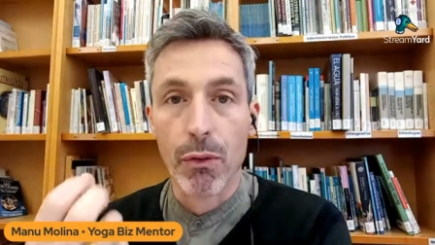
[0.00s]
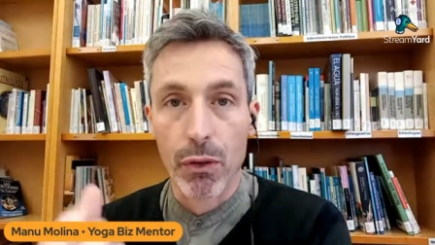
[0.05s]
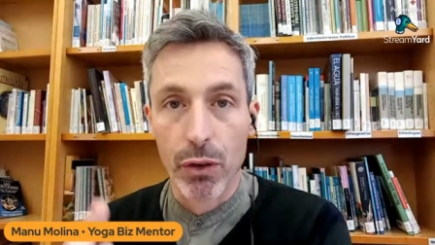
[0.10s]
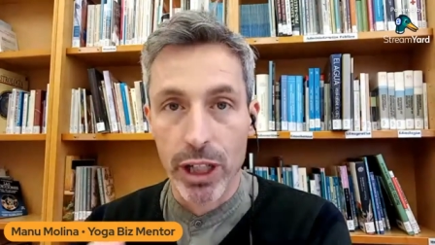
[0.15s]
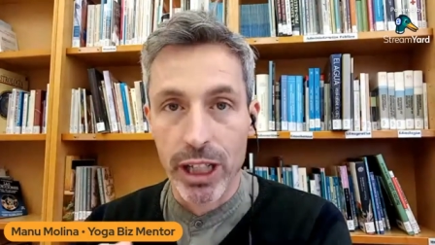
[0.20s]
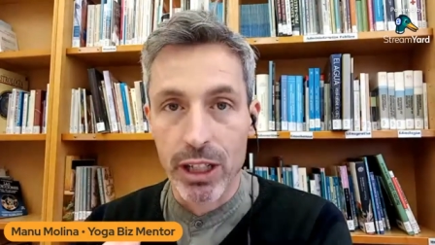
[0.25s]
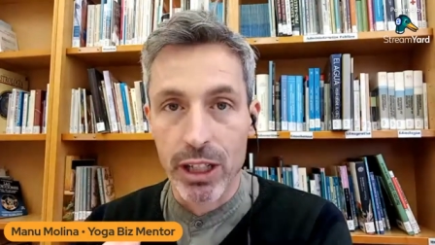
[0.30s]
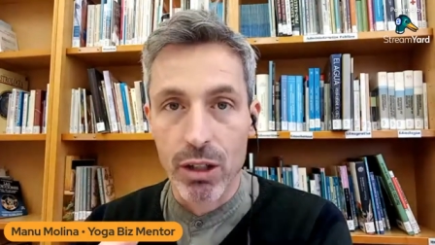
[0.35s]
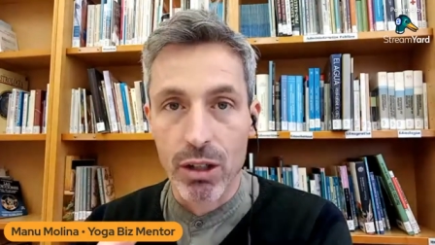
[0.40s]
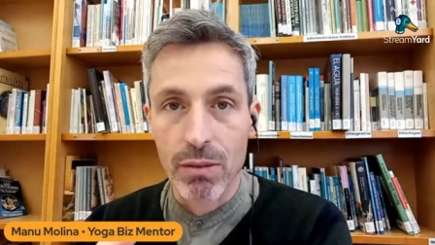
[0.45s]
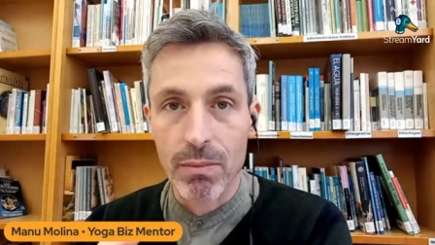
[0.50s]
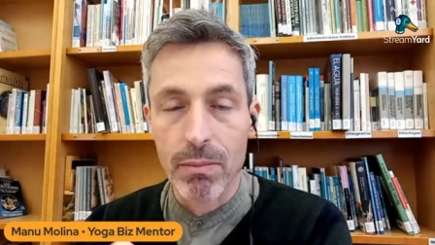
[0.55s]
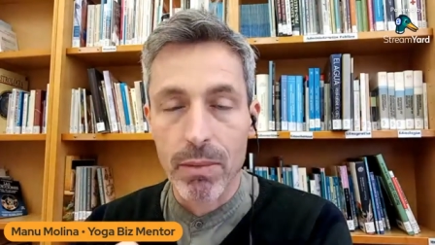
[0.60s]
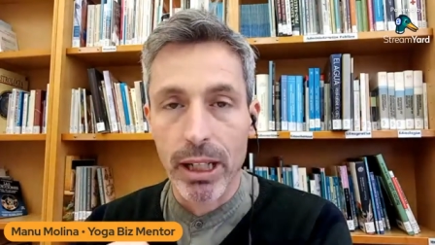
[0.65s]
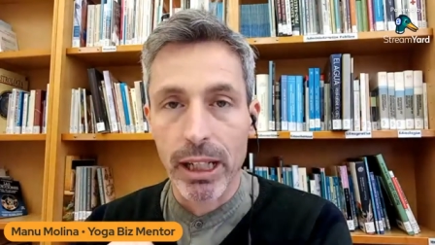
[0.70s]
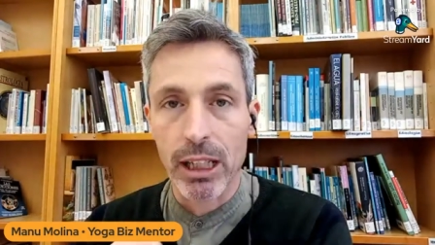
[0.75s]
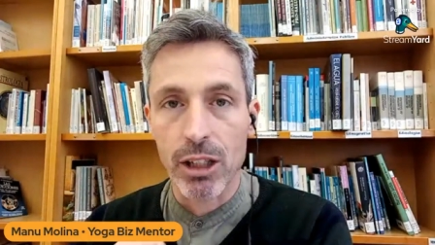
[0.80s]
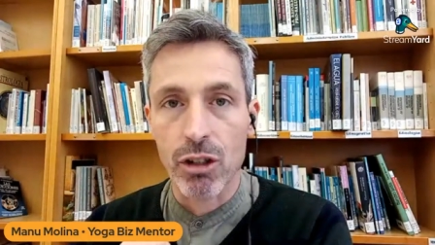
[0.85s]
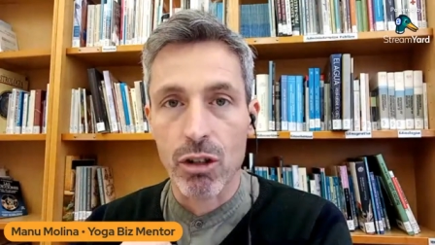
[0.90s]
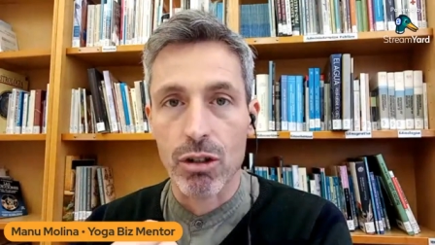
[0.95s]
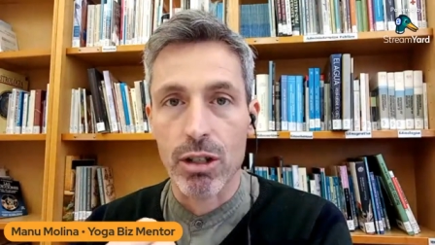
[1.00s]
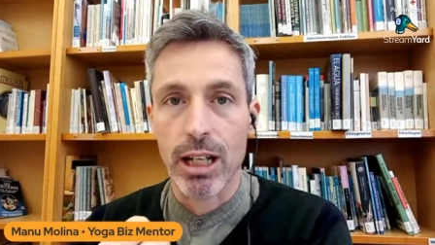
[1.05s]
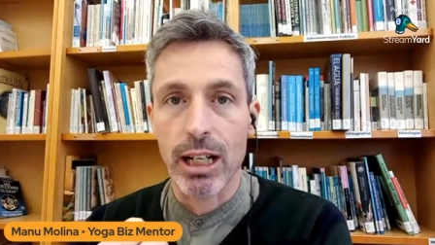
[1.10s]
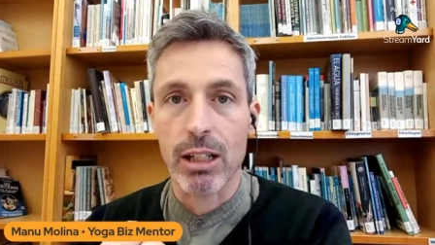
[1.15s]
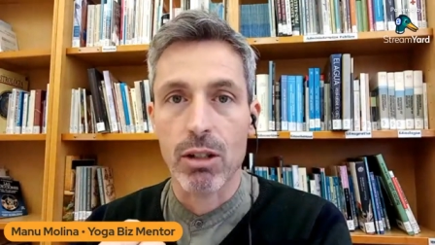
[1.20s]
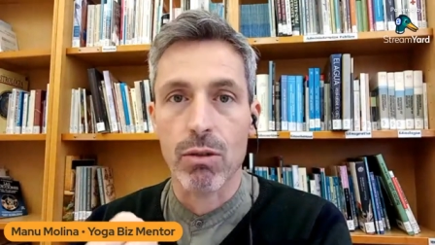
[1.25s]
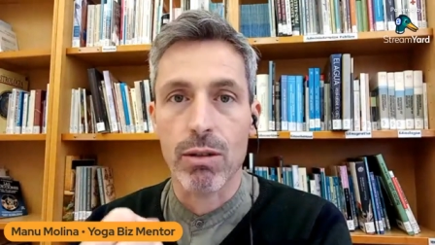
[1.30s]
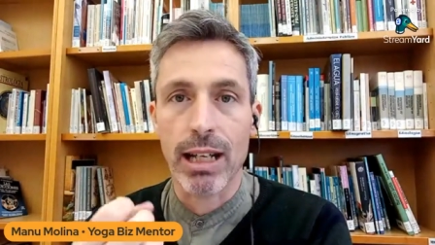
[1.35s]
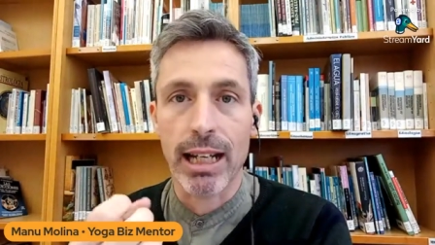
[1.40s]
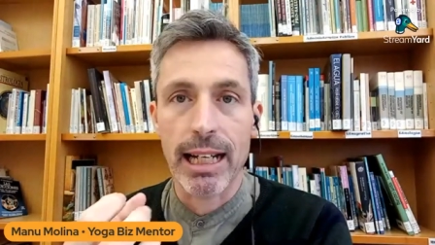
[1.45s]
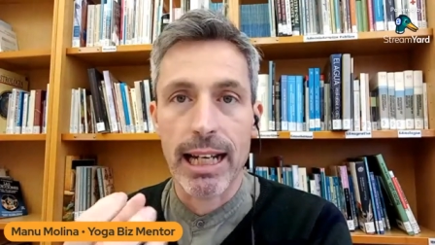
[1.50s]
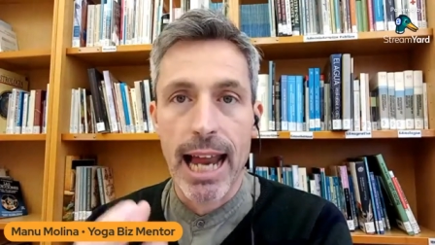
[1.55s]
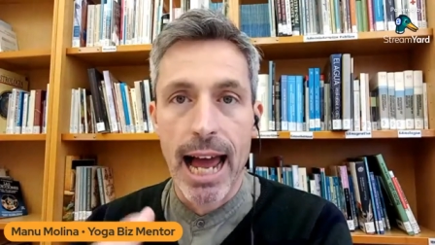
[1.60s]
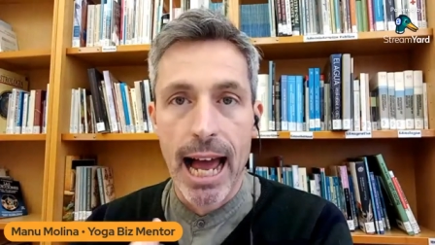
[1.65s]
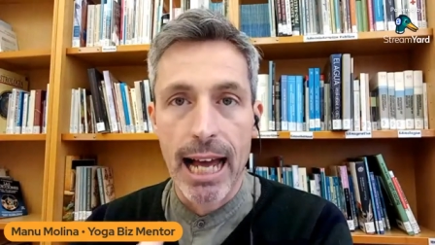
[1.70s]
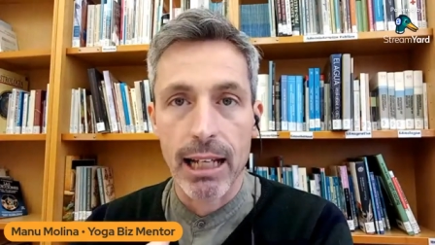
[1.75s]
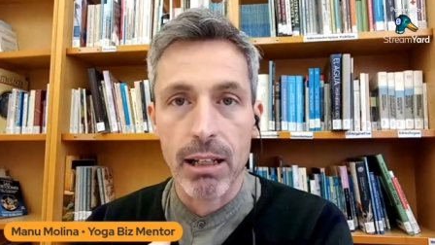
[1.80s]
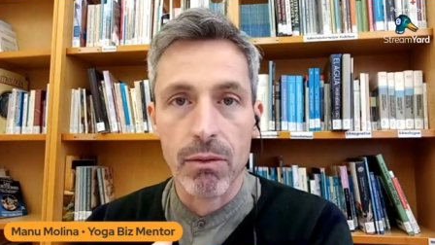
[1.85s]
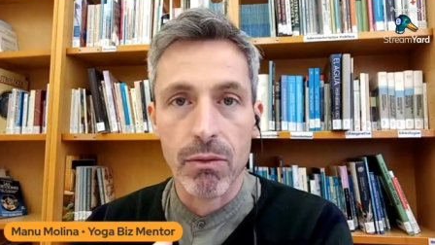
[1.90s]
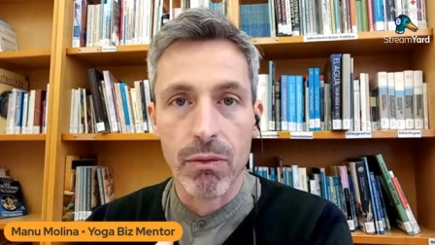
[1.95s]
freedom in your day-to-day -day
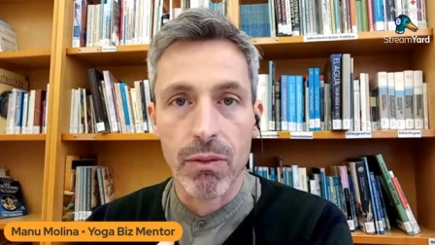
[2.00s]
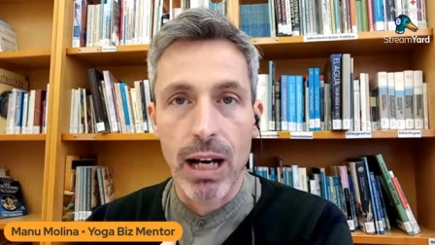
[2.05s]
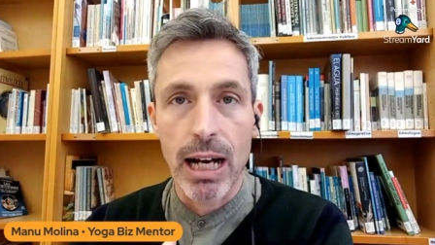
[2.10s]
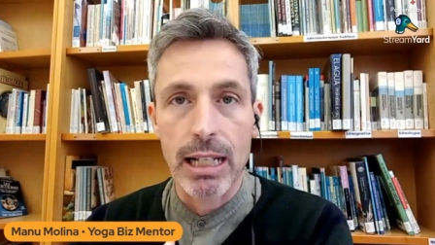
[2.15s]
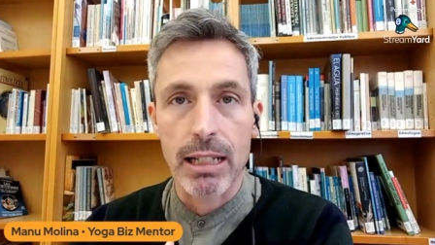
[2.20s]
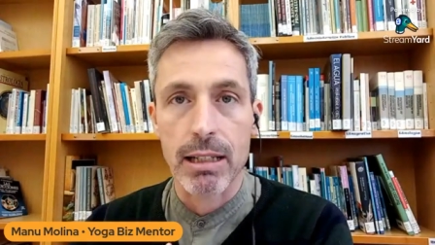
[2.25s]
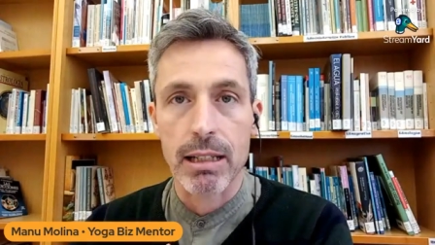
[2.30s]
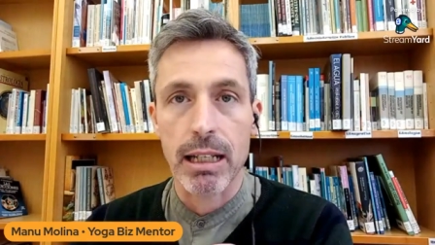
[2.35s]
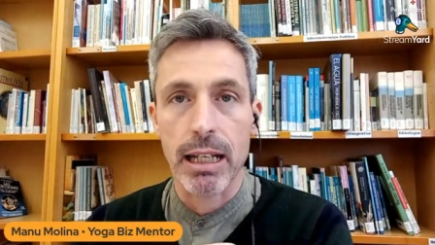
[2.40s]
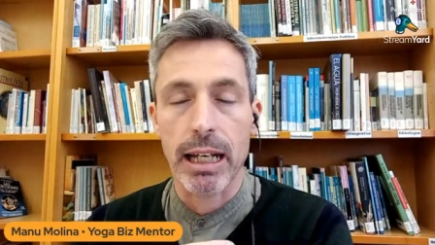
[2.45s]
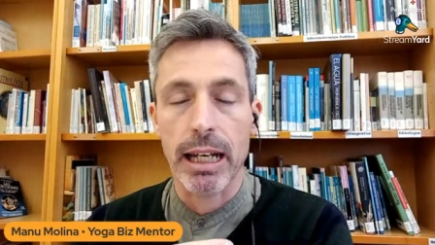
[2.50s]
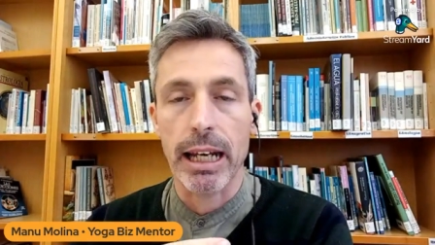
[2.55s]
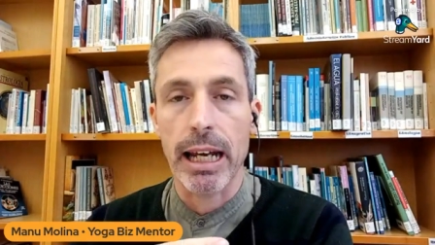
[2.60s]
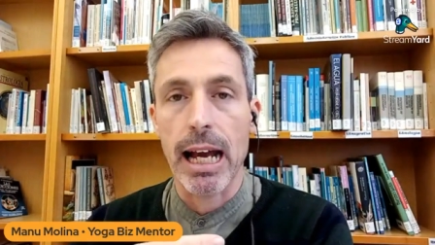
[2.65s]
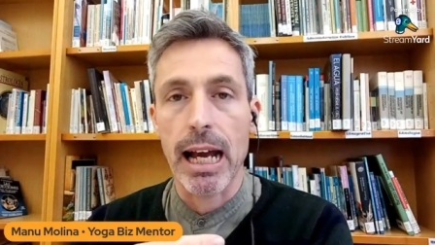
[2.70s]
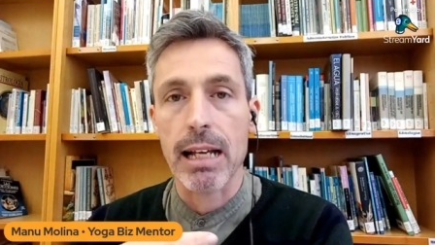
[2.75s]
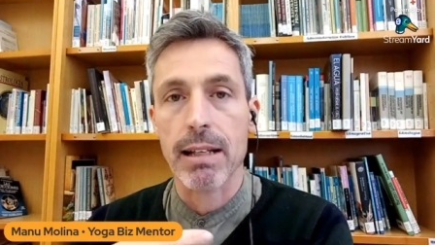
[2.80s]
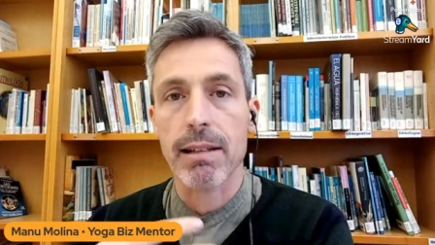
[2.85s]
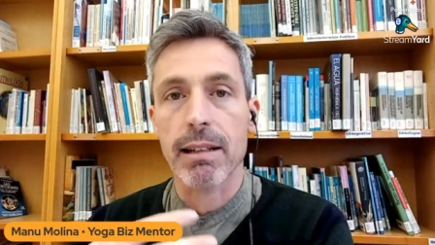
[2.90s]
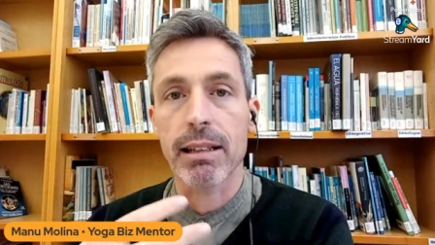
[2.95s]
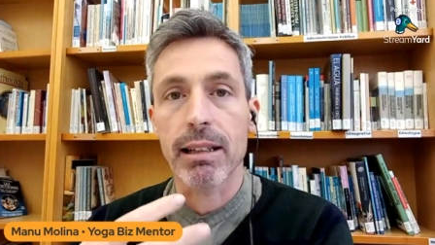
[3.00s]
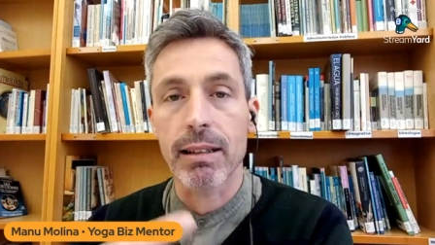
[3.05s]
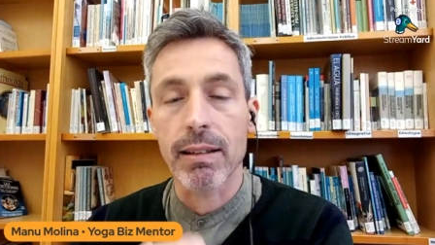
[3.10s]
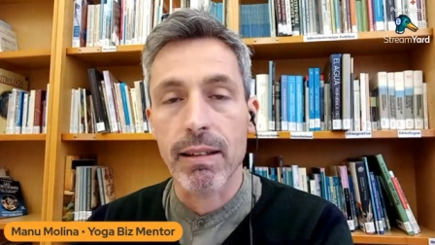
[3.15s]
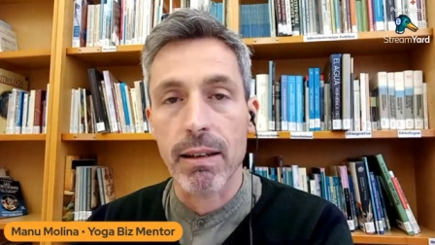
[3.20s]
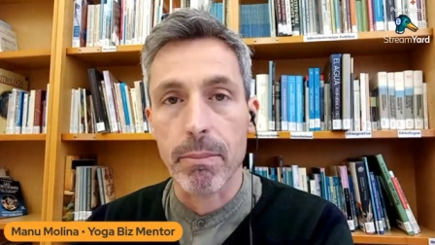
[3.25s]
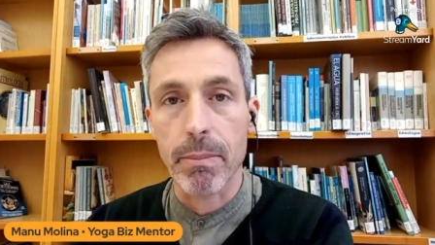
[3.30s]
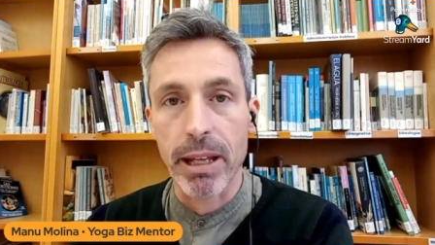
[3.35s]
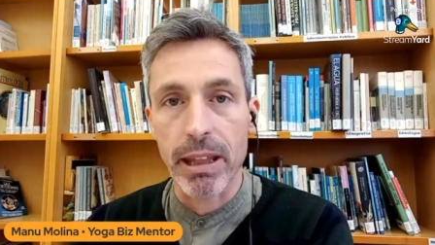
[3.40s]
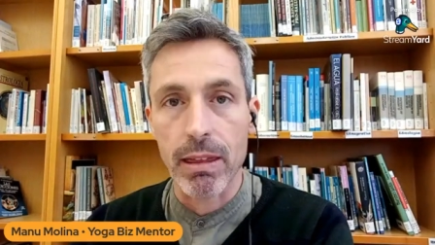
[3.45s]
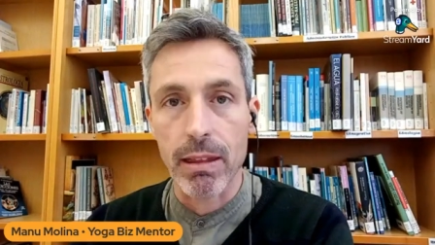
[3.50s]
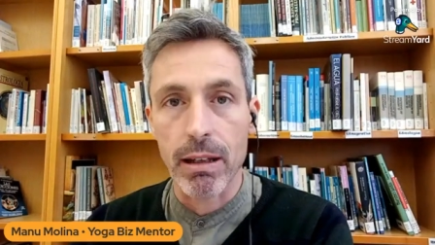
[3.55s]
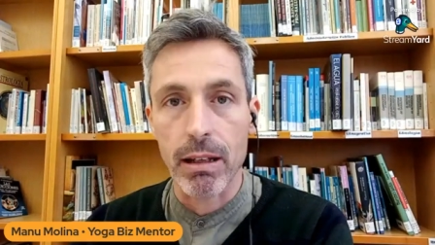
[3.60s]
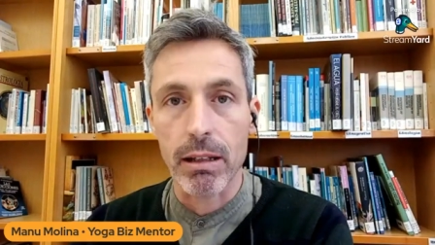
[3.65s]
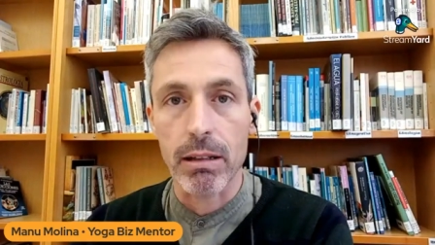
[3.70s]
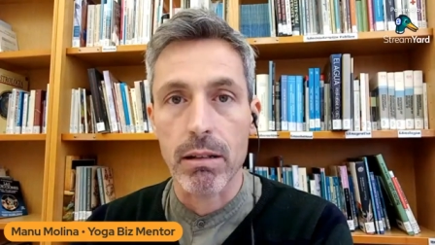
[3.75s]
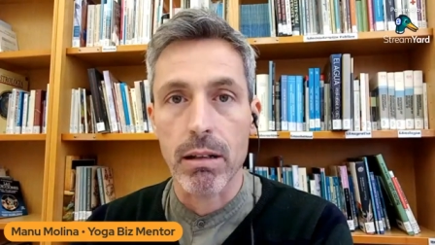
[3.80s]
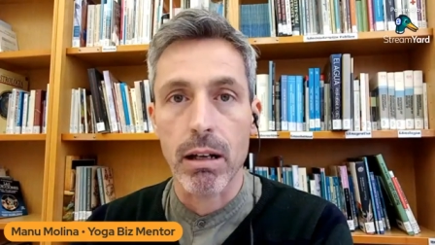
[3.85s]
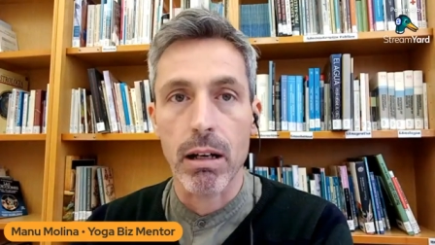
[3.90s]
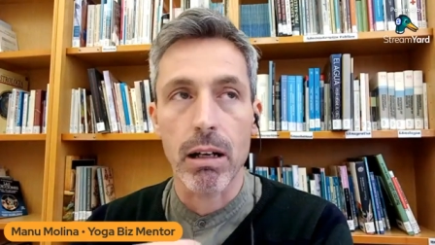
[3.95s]
life as a as an independent